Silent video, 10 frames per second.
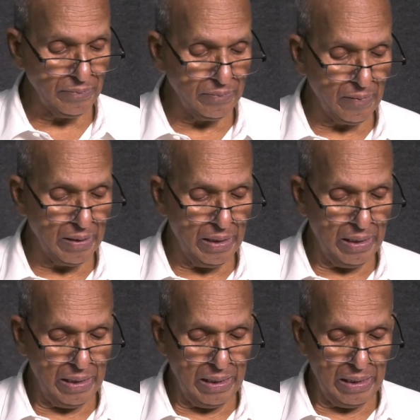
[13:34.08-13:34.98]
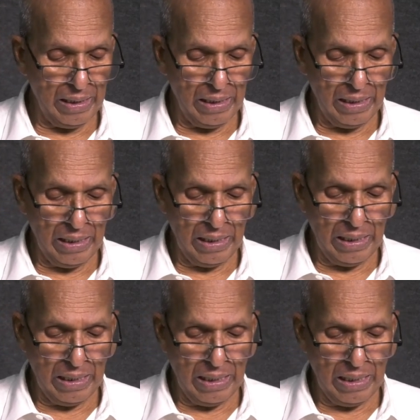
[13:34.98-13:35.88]

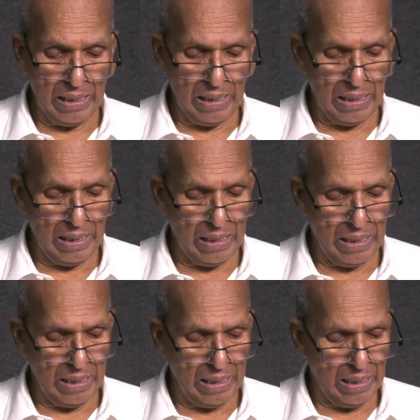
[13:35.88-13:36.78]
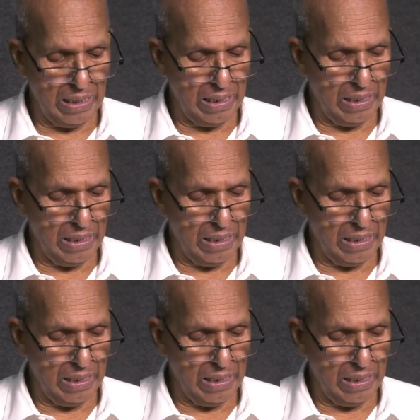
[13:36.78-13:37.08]
No one is speaking in this clip.